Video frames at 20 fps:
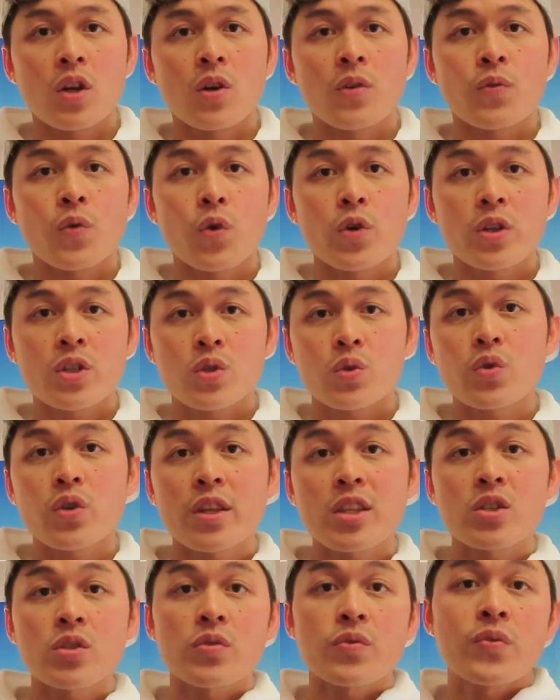for the
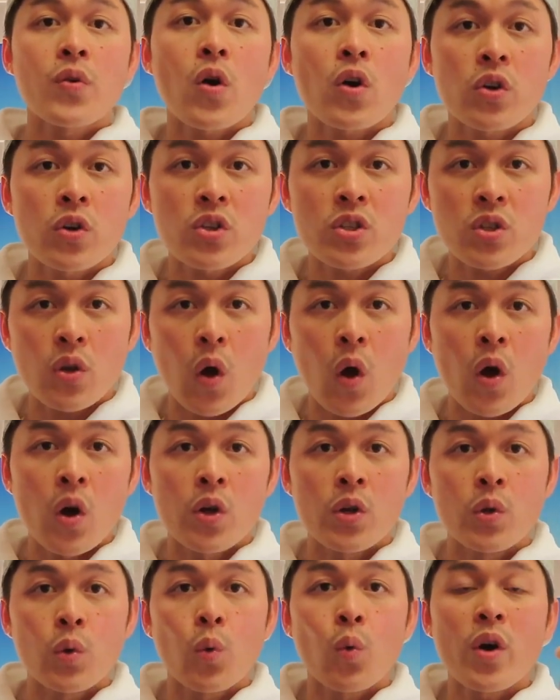students to focus
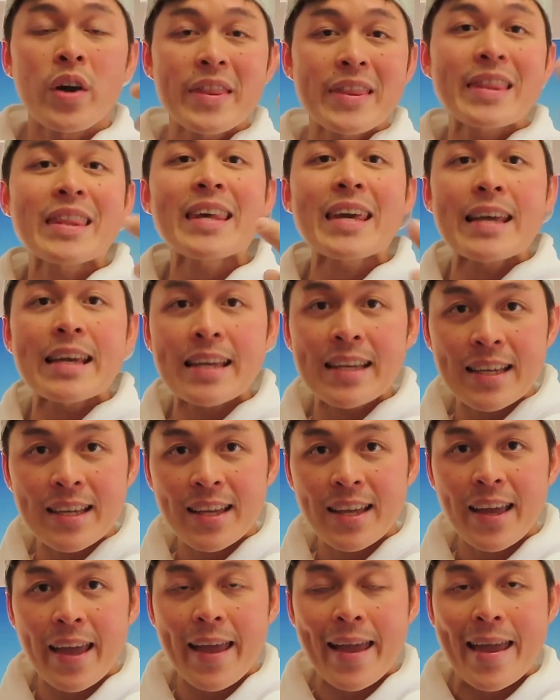on one thing
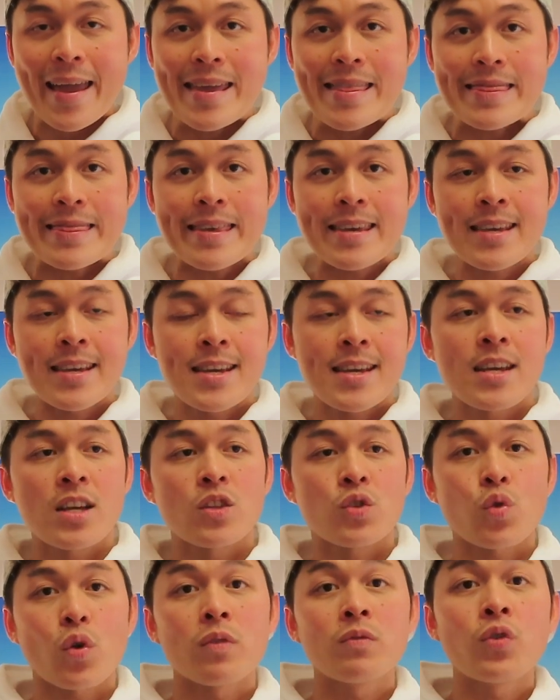and
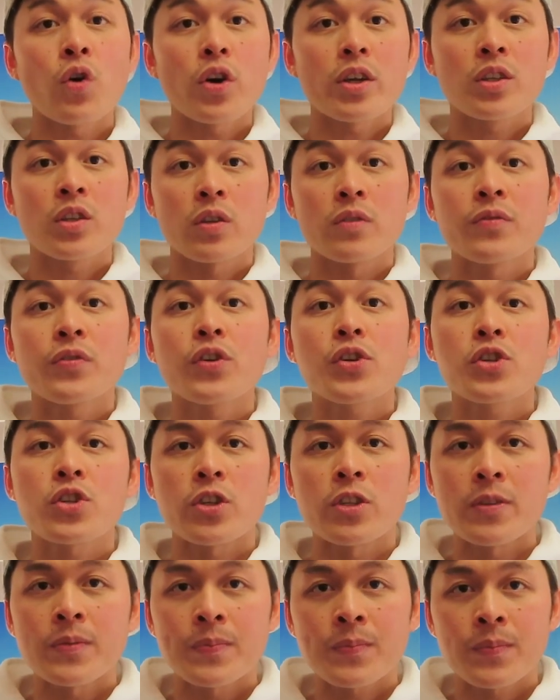to avoid
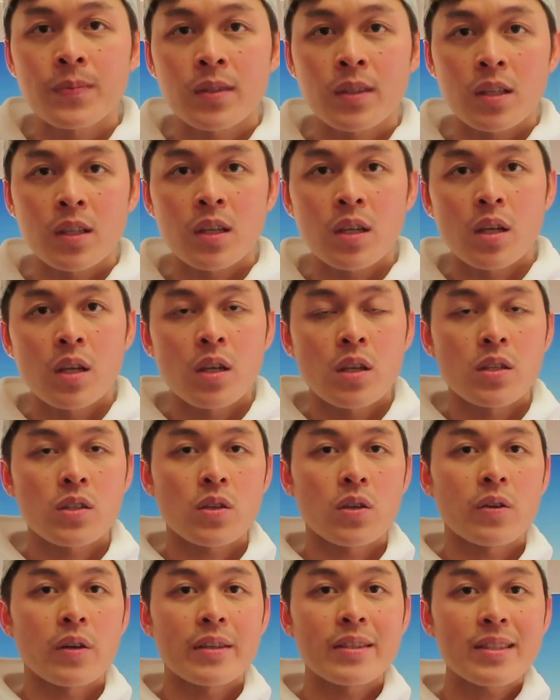confusion.
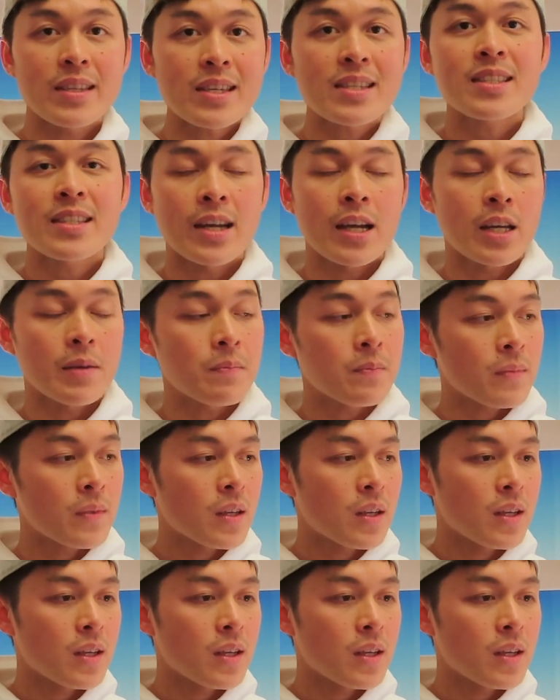So in this time,